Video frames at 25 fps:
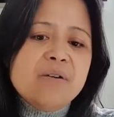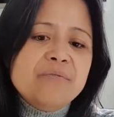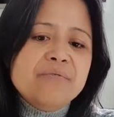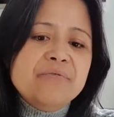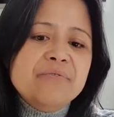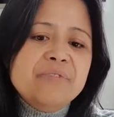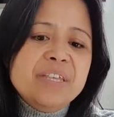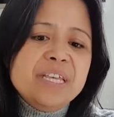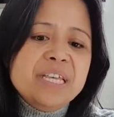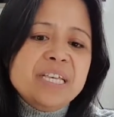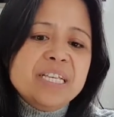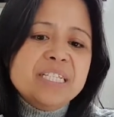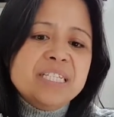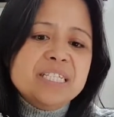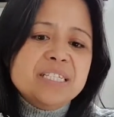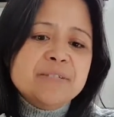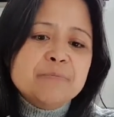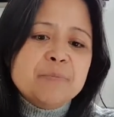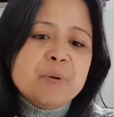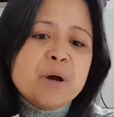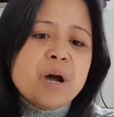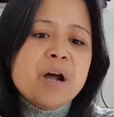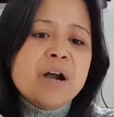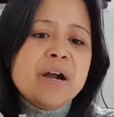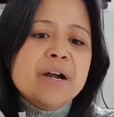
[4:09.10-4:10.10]
this
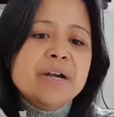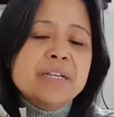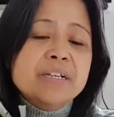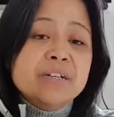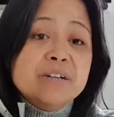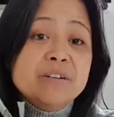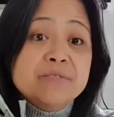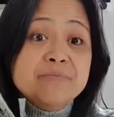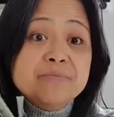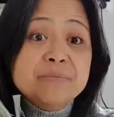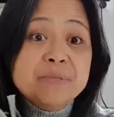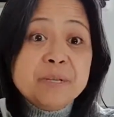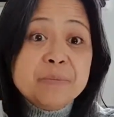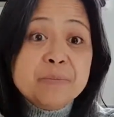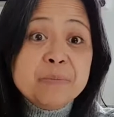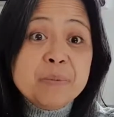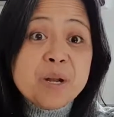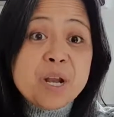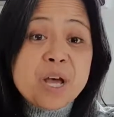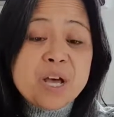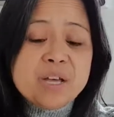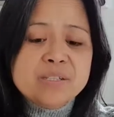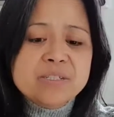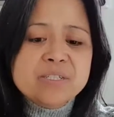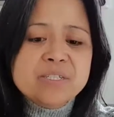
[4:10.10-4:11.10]
part of the
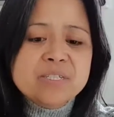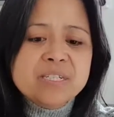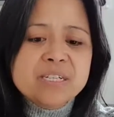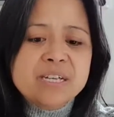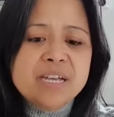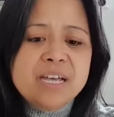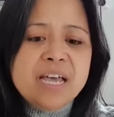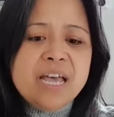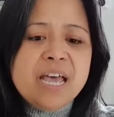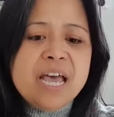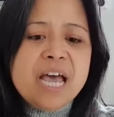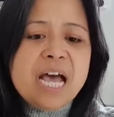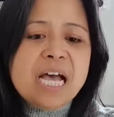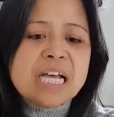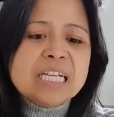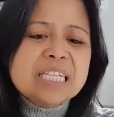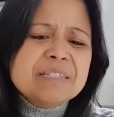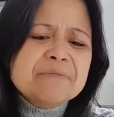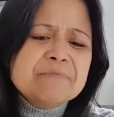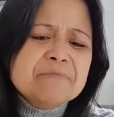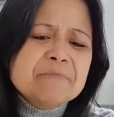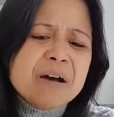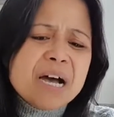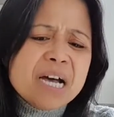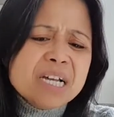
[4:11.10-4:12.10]
plant as
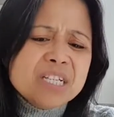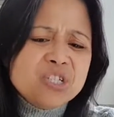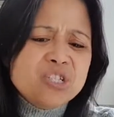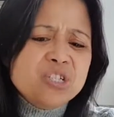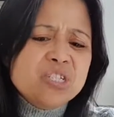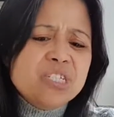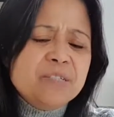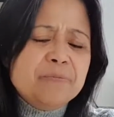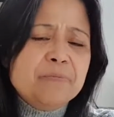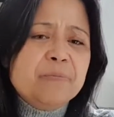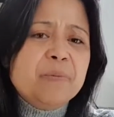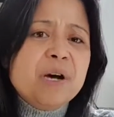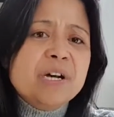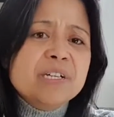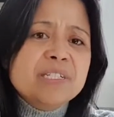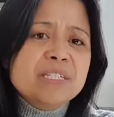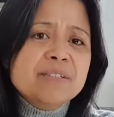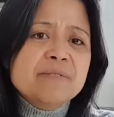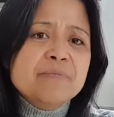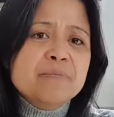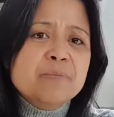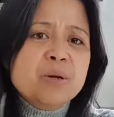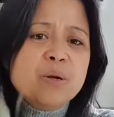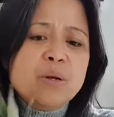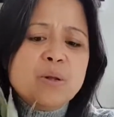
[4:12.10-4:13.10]
much as
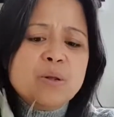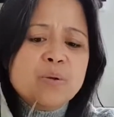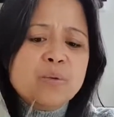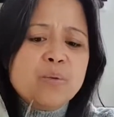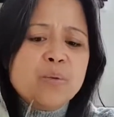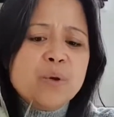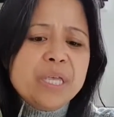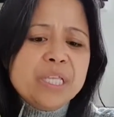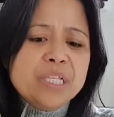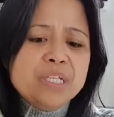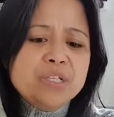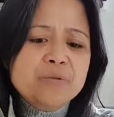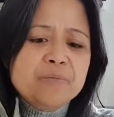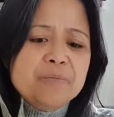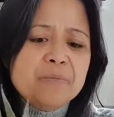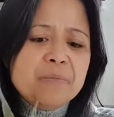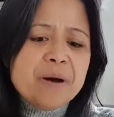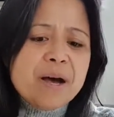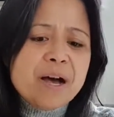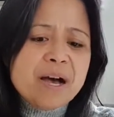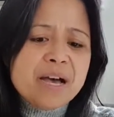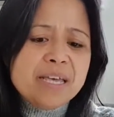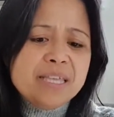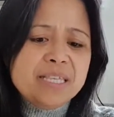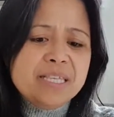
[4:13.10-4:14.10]
possible. When you
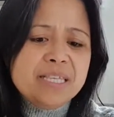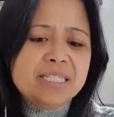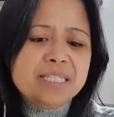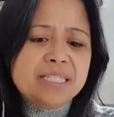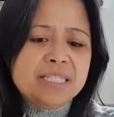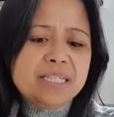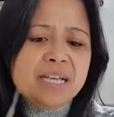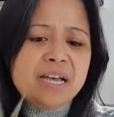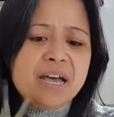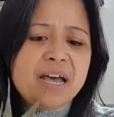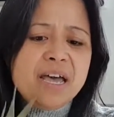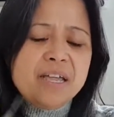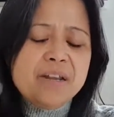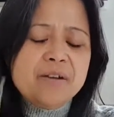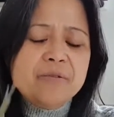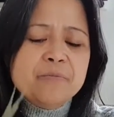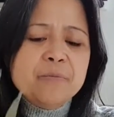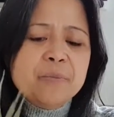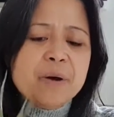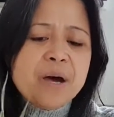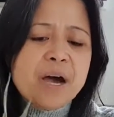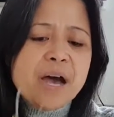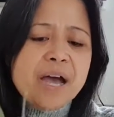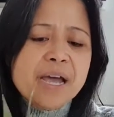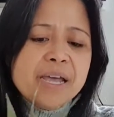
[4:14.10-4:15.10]
buy this kind of
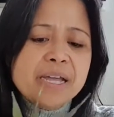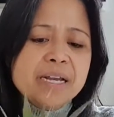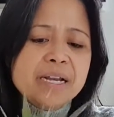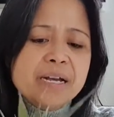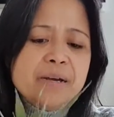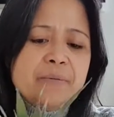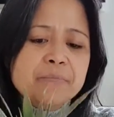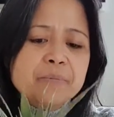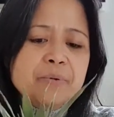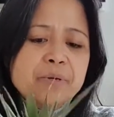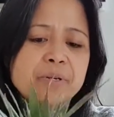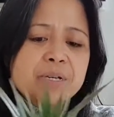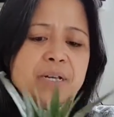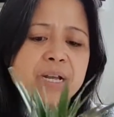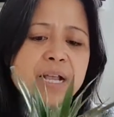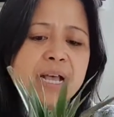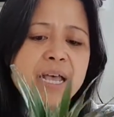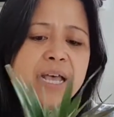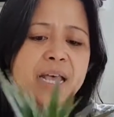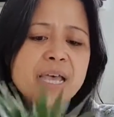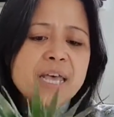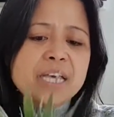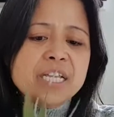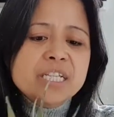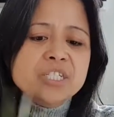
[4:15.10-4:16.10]
pineapple,
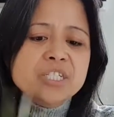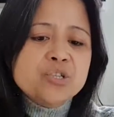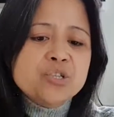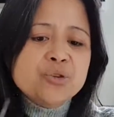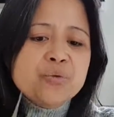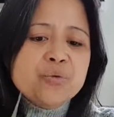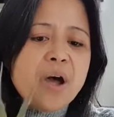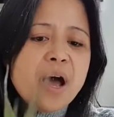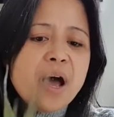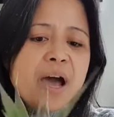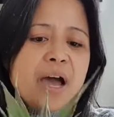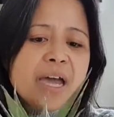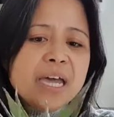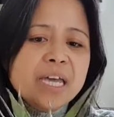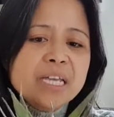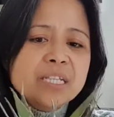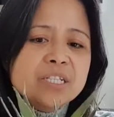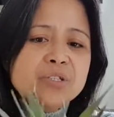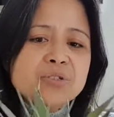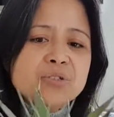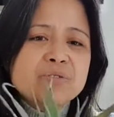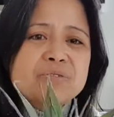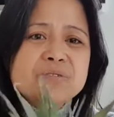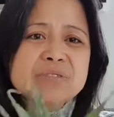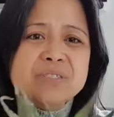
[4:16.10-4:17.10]

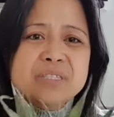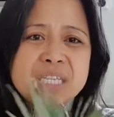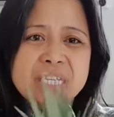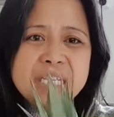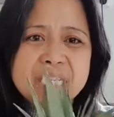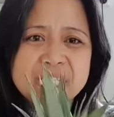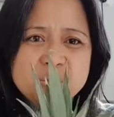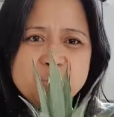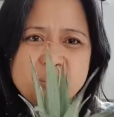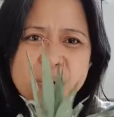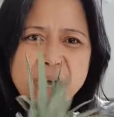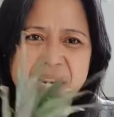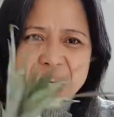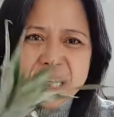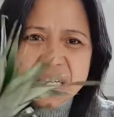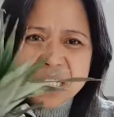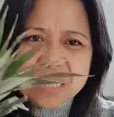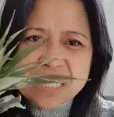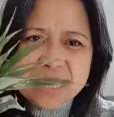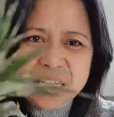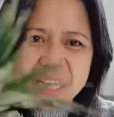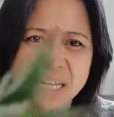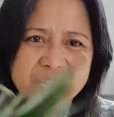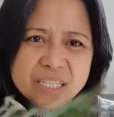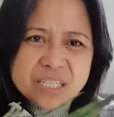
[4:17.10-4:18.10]
this one
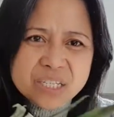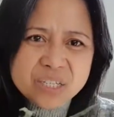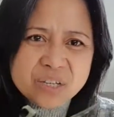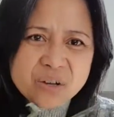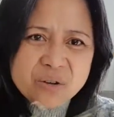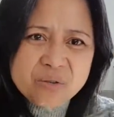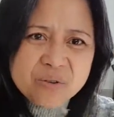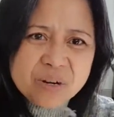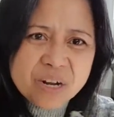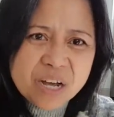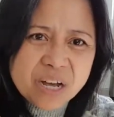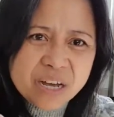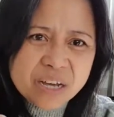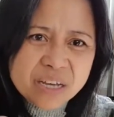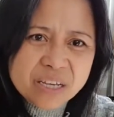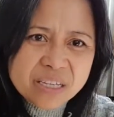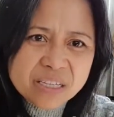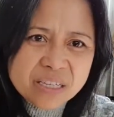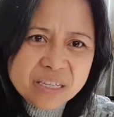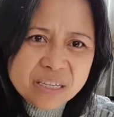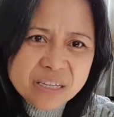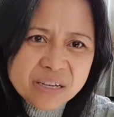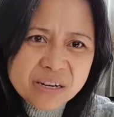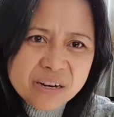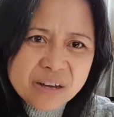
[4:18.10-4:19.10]
is not so
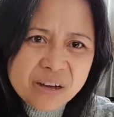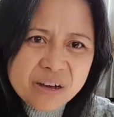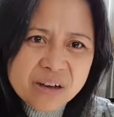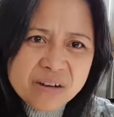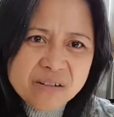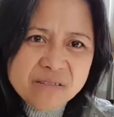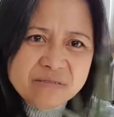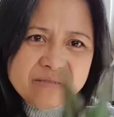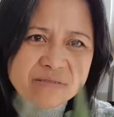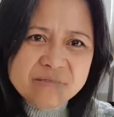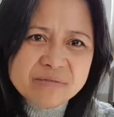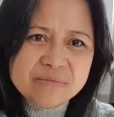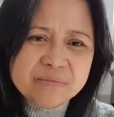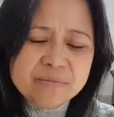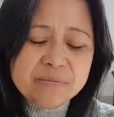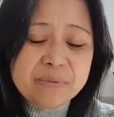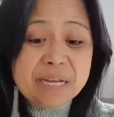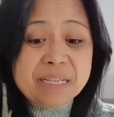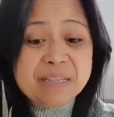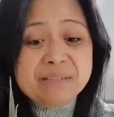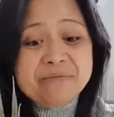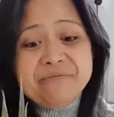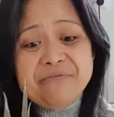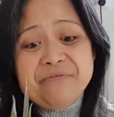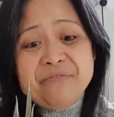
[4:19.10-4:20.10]
nice,
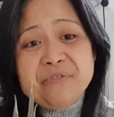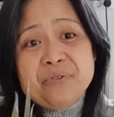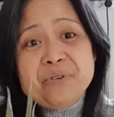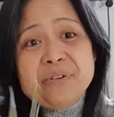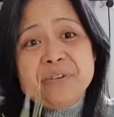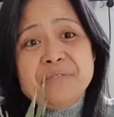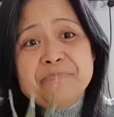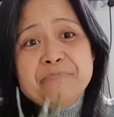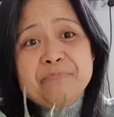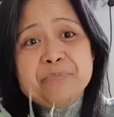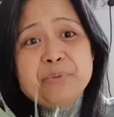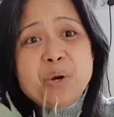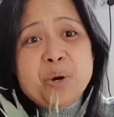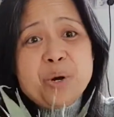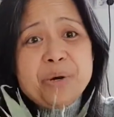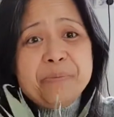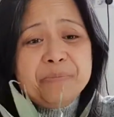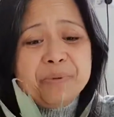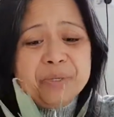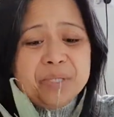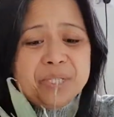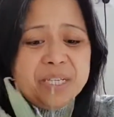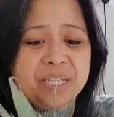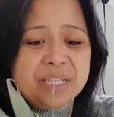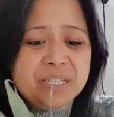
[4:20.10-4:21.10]
but for
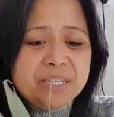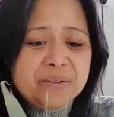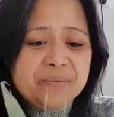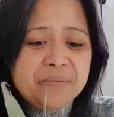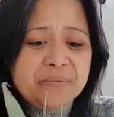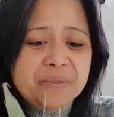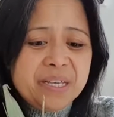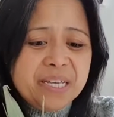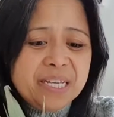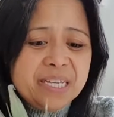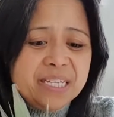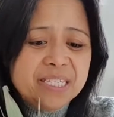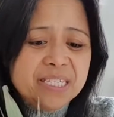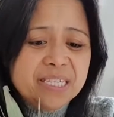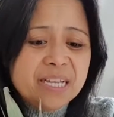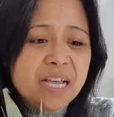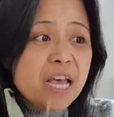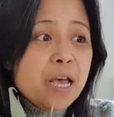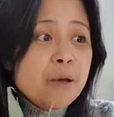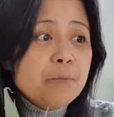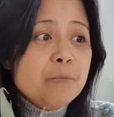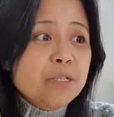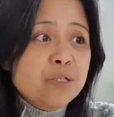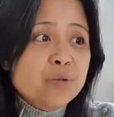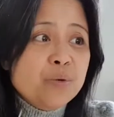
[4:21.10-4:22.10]
purposes of this,
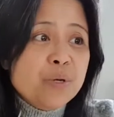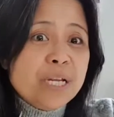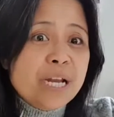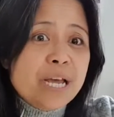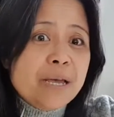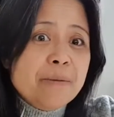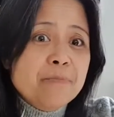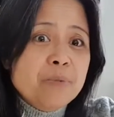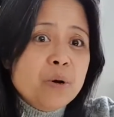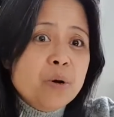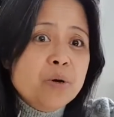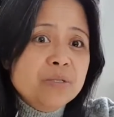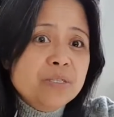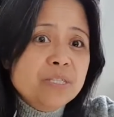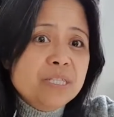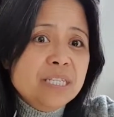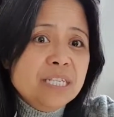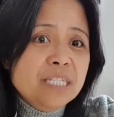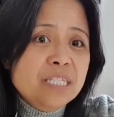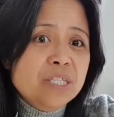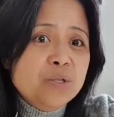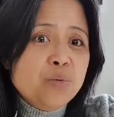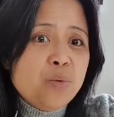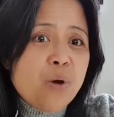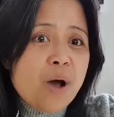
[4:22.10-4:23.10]
but when I bought
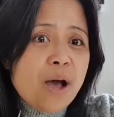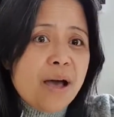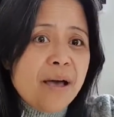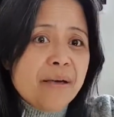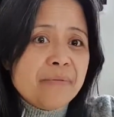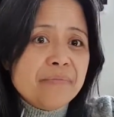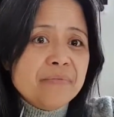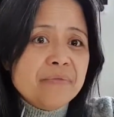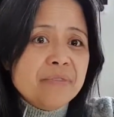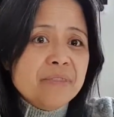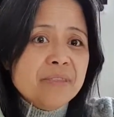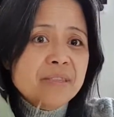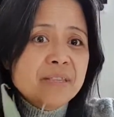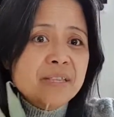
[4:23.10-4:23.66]
this one,